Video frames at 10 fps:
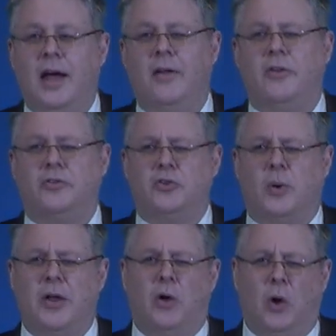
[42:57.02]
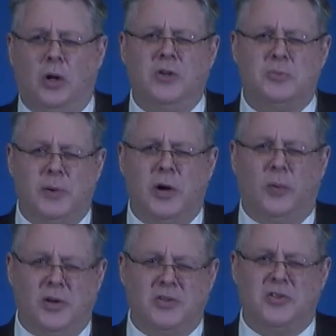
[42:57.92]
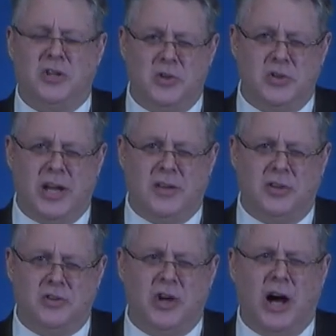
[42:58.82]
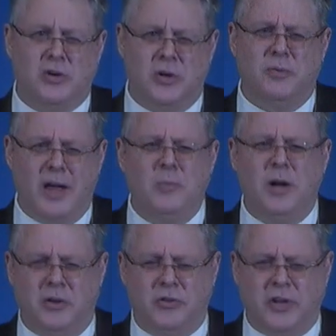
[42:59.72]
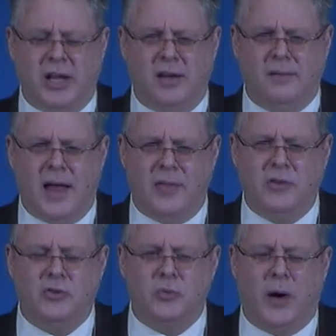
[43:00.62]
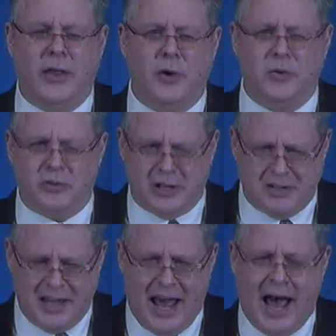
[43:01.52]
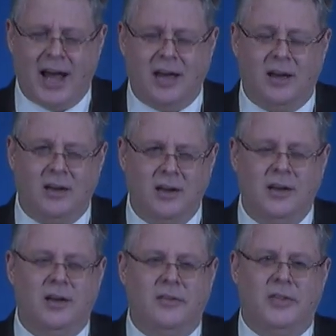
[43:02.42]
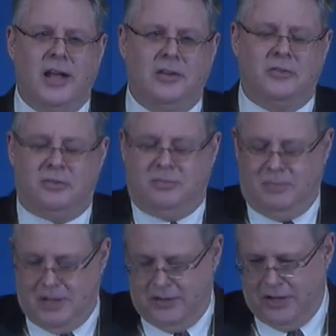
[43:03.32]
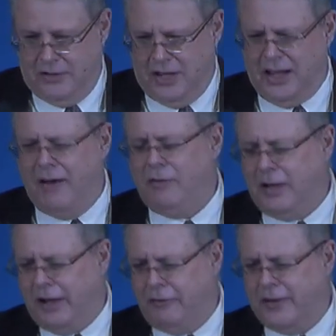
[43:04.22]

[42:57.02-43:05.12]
This is why the Holy Spirit wants us to understand this doctrine of imminency. And this is why there is an attack that's the, the level of